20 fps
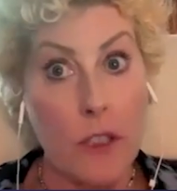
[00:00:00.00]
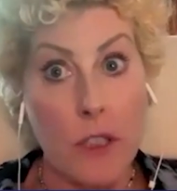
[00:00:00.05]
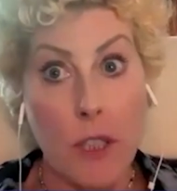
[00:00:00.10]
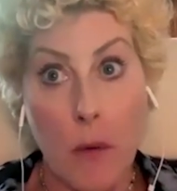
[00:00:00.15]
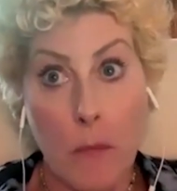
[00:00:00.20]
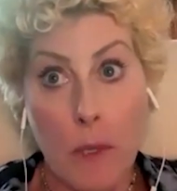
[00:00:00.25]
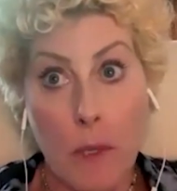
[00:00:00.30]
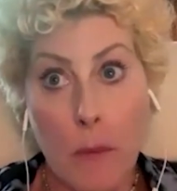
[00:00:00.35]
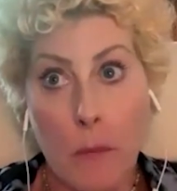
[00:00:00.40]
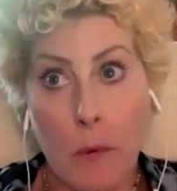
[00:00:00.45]
For
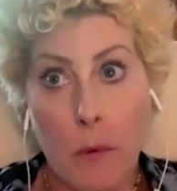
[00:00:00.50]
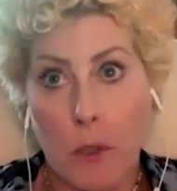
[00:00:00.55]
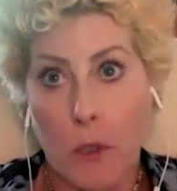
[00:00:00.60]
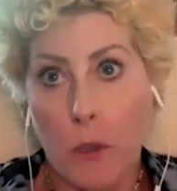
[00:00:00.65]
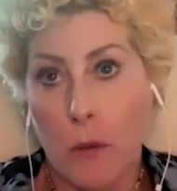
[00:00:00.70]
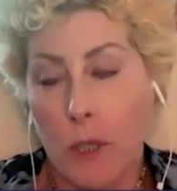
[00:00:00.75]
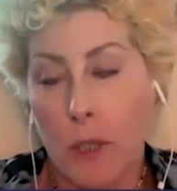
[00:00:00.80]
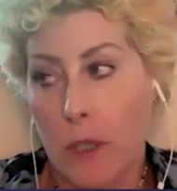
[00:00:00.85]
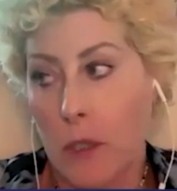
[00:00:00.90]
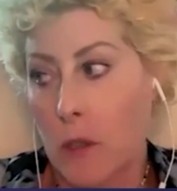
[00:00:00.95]
some people,
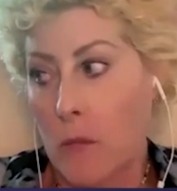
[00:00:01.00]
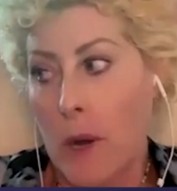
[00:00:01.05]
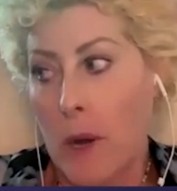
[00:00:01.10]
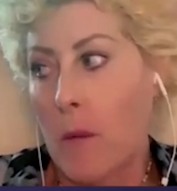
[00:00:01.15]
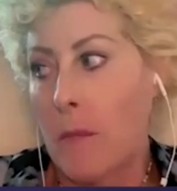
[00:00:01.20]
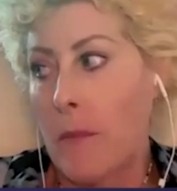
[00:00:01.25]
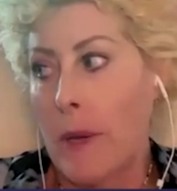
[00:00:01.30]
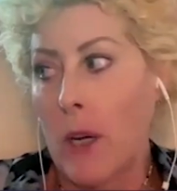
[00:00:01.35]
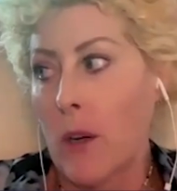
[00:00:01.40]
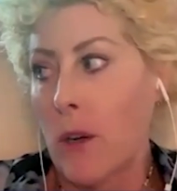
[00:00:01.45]
you hear
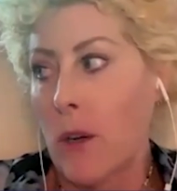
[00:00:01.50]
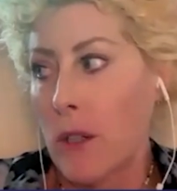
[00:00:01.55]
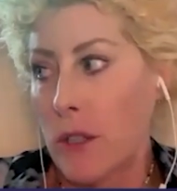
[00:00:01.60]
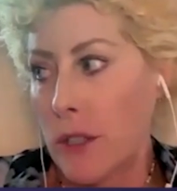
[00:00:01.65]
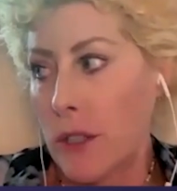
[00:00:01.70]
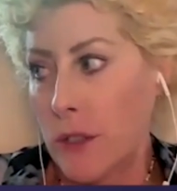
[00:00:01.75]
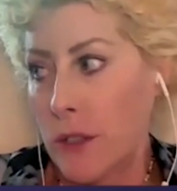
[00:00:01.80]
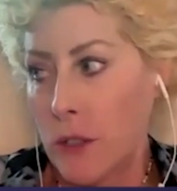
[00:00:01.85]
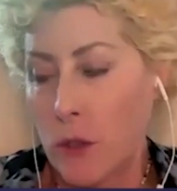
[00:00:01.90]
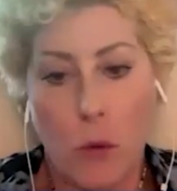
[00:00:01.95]
about
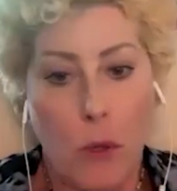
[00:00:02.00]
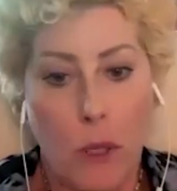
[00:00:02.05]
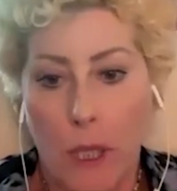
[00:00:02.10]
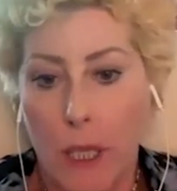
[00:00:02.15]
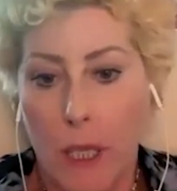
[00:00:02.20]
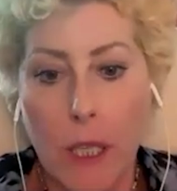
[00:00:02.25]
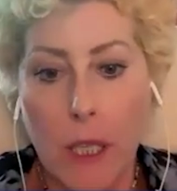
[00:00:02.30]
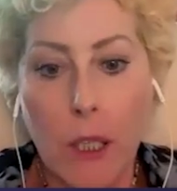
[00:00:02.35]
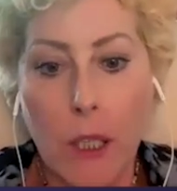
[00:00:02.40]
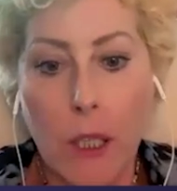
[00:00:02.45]
marriages,
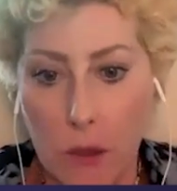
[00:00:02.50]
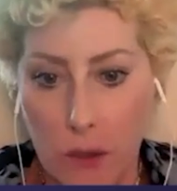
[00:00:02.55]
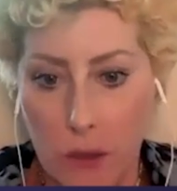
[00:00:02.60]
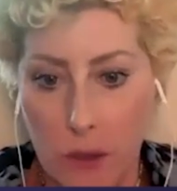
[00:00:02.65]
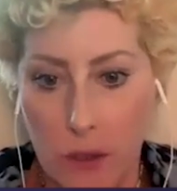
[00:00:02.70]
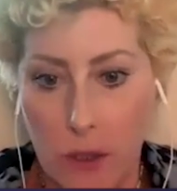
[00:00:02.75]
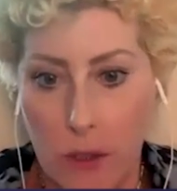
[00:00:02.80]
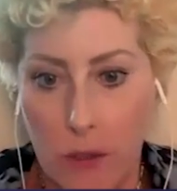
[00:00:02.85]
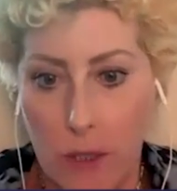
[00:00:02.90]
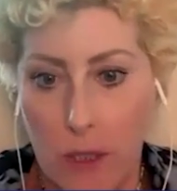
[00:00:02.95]
20
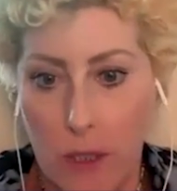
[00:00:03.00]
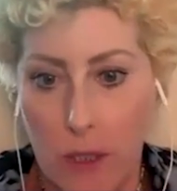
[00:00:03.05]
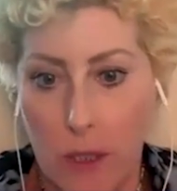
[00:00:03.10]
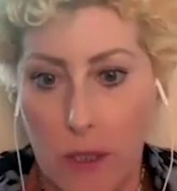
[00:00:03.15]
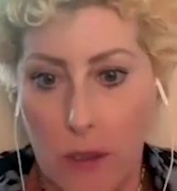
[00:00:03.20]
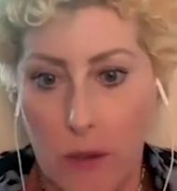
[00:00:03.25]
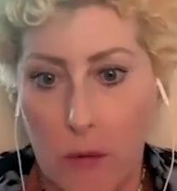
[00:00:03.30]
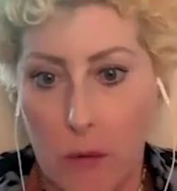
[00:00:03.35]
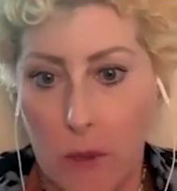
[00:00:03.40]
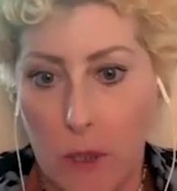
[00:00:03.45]
years, they're in
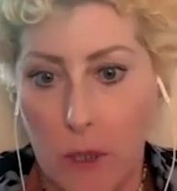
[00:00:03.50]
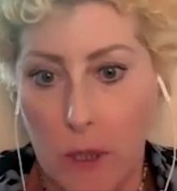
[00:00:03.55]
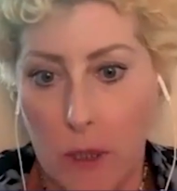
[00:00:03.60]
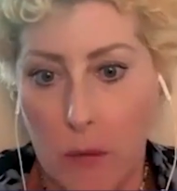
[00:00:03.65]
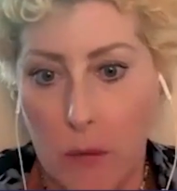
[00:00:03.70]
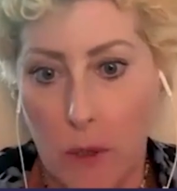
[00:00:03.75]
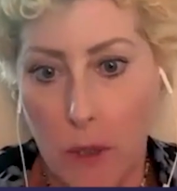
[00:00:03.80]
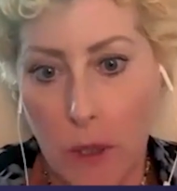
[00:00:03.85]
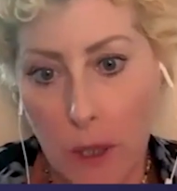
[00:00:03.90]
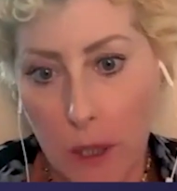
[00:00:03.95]
these
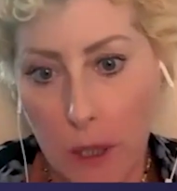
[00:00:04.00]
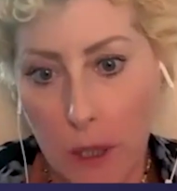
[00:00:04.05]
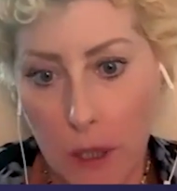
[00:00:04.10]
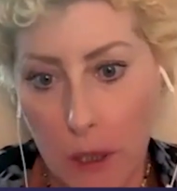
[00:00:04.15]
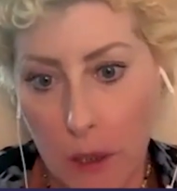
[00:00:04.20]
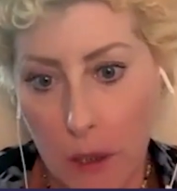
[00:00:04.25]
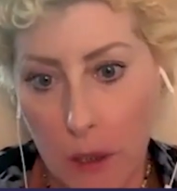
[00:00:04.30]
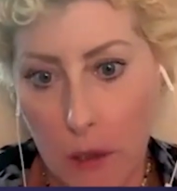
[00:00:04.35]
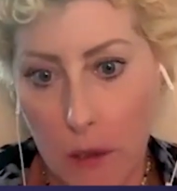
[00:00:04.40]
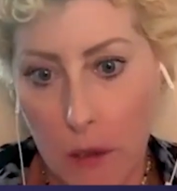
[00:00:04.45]
really,
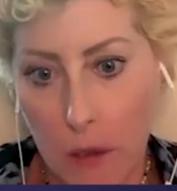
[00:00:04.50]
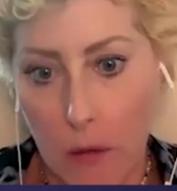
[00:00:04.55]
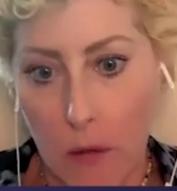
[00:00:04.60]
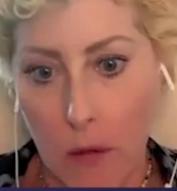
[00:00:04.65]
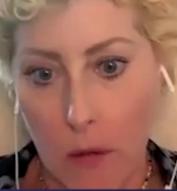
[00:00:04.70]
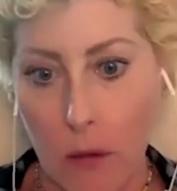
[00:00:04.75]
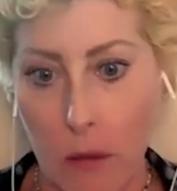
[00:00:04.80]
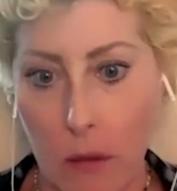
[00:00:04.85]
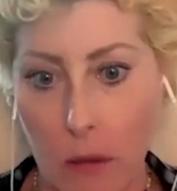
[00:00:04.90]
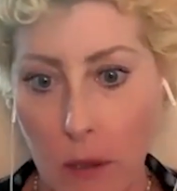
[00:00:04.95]
really
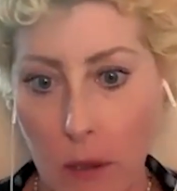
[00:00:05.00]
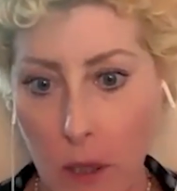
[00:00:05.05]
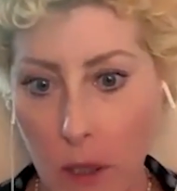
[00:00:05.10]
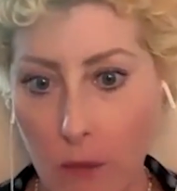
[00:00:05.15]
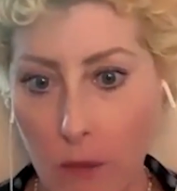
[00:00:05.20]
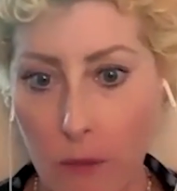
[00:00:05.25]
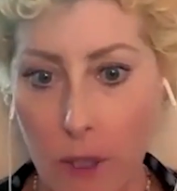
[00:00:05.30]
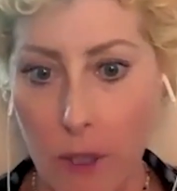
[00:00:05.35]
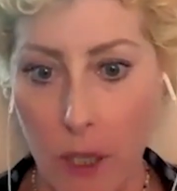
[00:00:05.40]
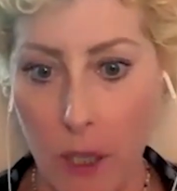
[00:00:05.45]

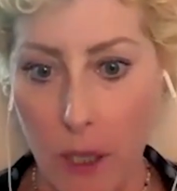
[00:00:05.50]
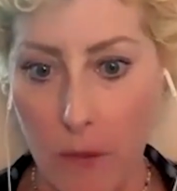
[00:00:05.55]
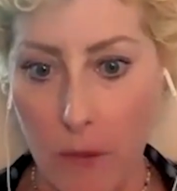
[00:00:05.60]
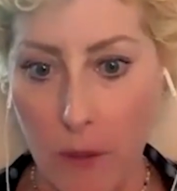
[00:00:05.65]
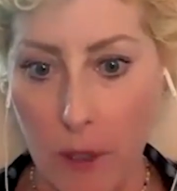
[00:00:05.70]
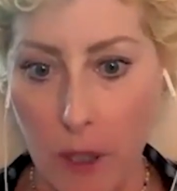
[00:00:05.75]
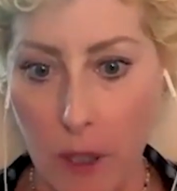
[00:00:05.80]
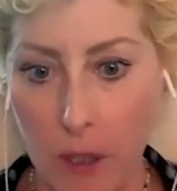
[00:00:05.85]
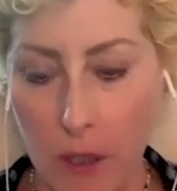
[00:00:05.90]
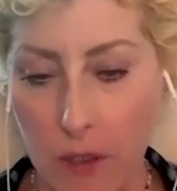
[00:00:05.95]
like very,
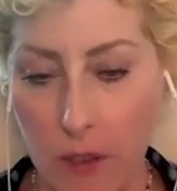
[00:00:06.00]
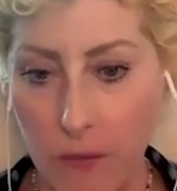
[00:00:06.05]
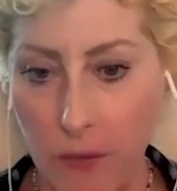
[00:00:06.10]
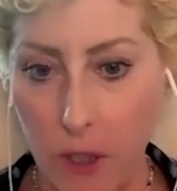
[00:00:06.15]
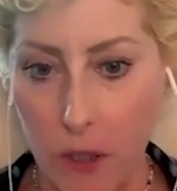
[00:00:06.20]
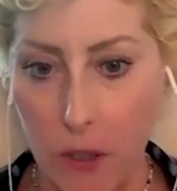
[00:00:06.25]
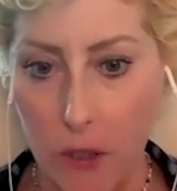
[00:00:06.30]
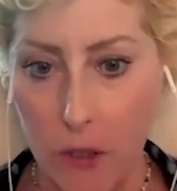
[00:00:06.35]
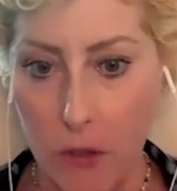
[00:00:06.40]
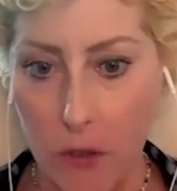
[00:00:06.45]
very
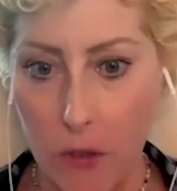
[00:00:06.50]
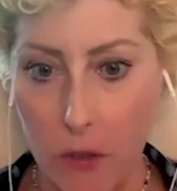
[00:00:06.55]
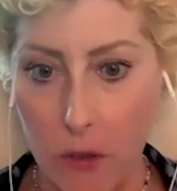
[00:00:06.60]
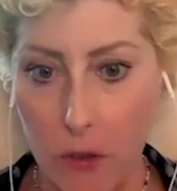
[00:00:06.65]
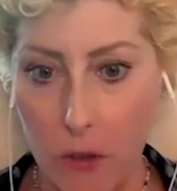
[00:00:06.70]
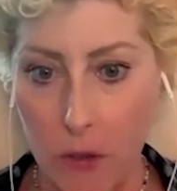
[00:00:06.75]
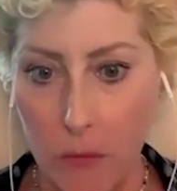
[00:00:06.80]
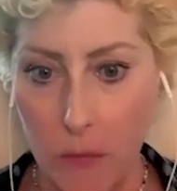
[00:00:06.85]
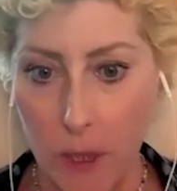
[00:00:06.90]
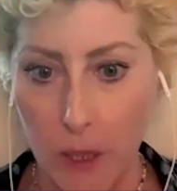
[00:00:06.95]

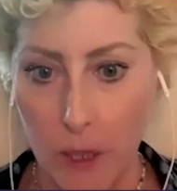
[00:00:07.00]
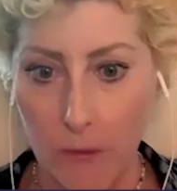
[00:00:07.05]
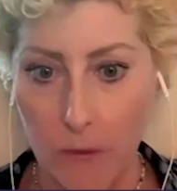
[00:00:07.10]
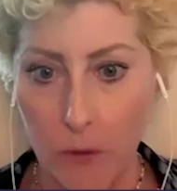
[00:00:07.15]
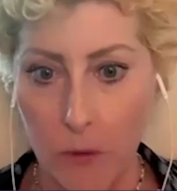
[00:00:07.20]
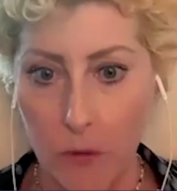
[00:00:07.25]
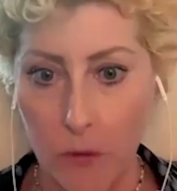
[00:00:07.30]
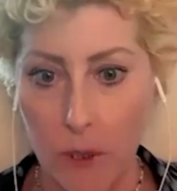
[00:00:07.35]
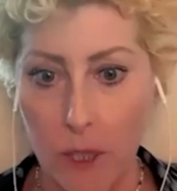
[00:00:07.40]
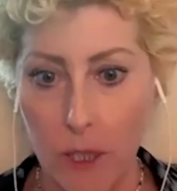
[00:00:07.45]
dysfunctional,
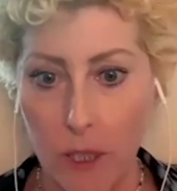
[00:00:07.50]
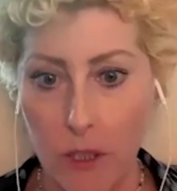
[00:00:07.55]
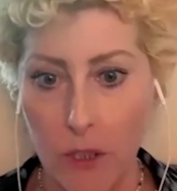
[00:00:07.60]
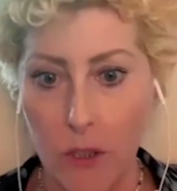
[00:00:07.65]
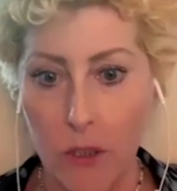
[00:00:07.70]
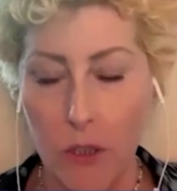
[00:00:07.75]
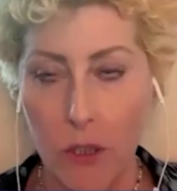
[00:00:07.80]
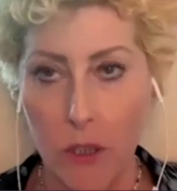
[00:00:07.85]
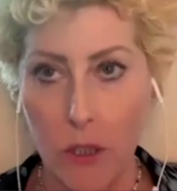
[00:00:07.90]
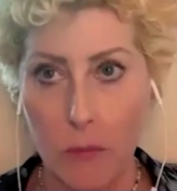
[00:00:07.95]
painful
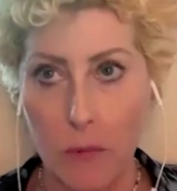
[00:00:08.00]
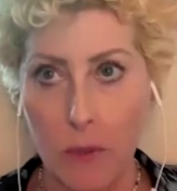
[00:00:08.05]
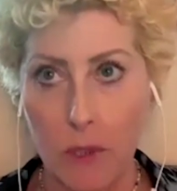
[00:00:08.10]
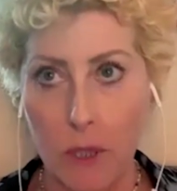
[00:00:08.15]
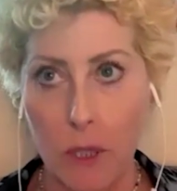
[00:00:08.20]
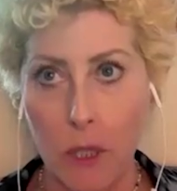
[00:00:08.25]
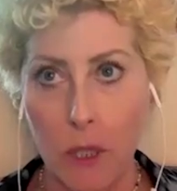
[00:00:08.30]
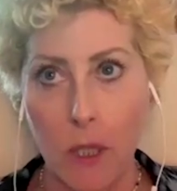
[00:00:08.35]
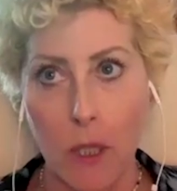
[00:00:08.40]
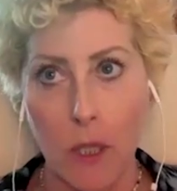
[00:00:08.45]
relationships.
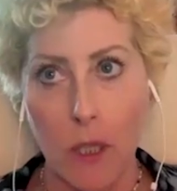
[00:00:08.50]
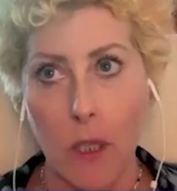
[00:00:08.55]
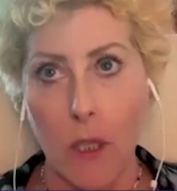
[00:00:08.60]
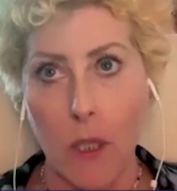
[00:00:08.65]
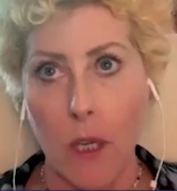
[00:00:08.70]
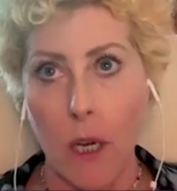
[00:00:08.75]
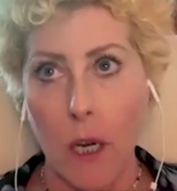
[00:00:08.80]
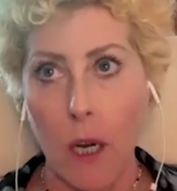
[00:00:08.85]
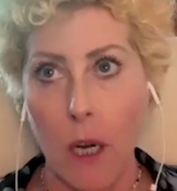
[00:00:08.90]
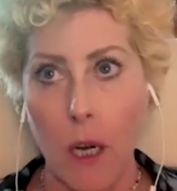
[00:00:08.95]

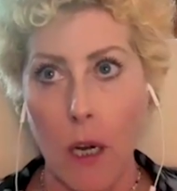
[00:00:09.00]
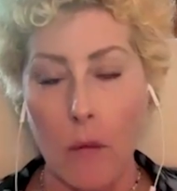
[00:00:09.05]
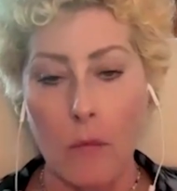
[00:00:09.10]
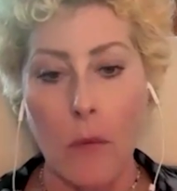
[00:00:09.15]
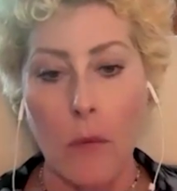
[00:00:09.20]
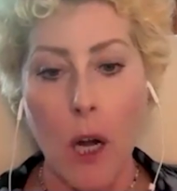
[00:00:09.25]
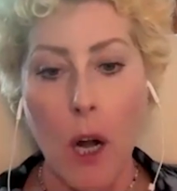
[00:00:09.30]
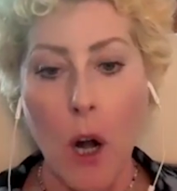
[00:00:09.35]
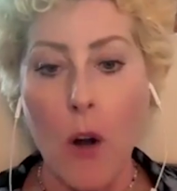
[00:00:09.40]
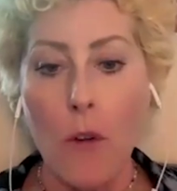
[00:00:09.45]

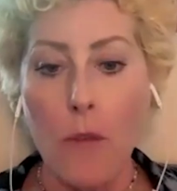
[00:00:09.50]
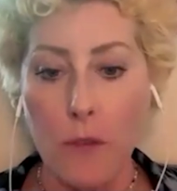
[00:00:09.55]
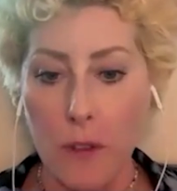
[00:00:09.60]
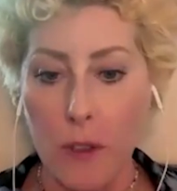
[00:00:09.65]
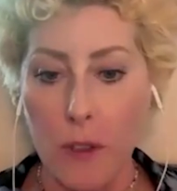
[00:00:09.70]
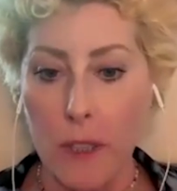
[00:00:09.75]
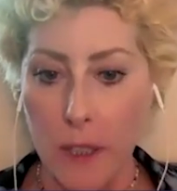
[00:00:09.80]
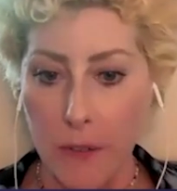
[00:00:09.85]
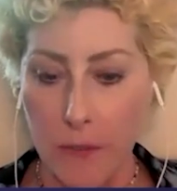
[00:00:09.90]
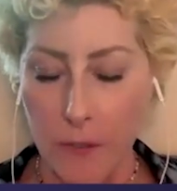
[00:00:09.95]

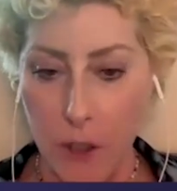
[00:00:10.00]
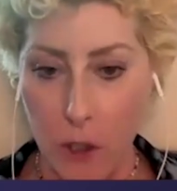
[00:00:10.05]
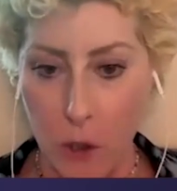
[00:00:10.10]
Hopefully,